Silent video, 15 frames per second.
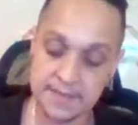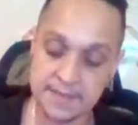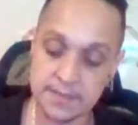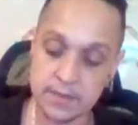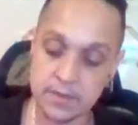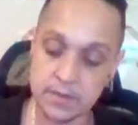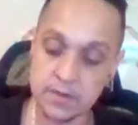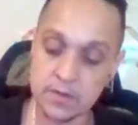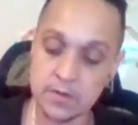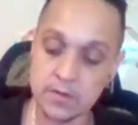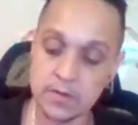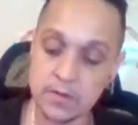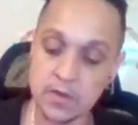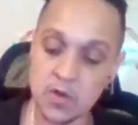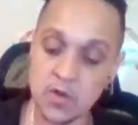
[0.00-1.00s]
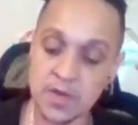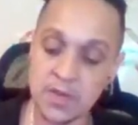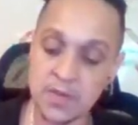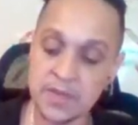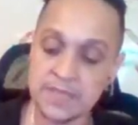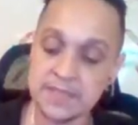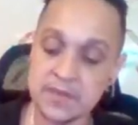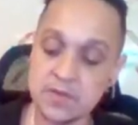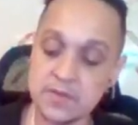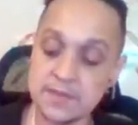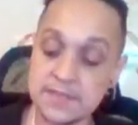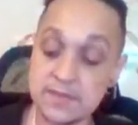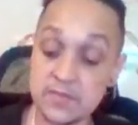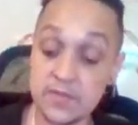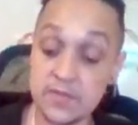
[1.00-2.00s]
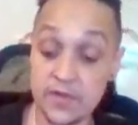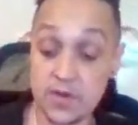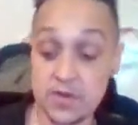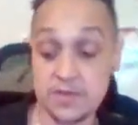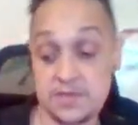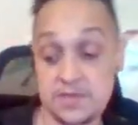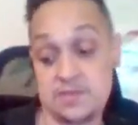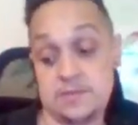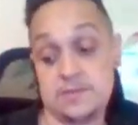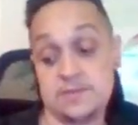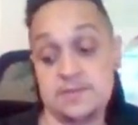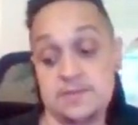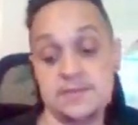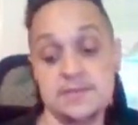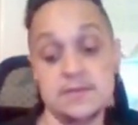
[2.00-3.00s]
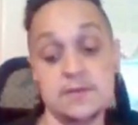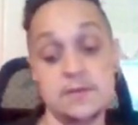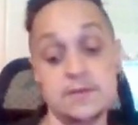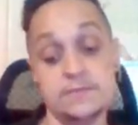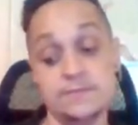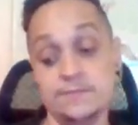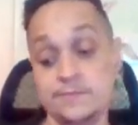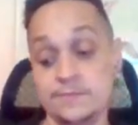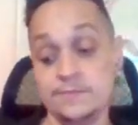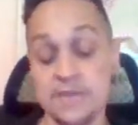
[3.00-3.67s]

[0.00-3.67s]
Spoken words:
so Queen of Pentacles in reversed. So